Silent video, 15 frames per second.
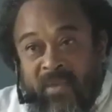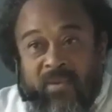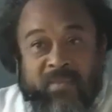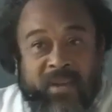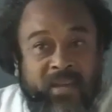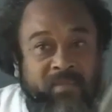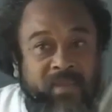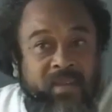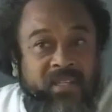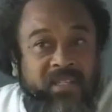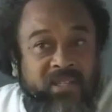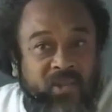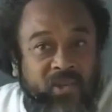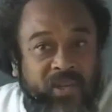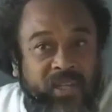It reminds me of
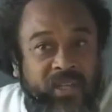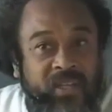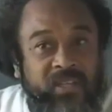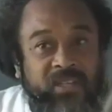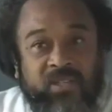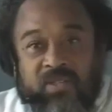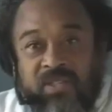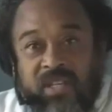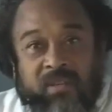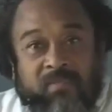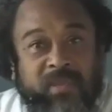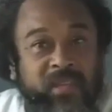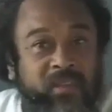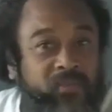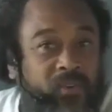a story I used to
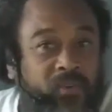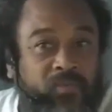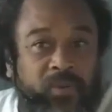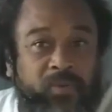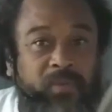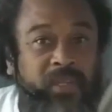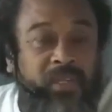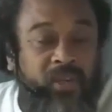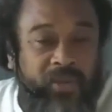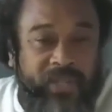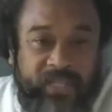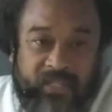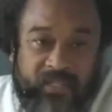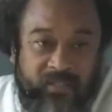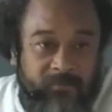tell. Many of you probably
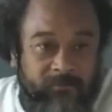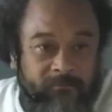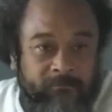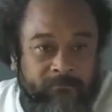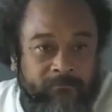know it.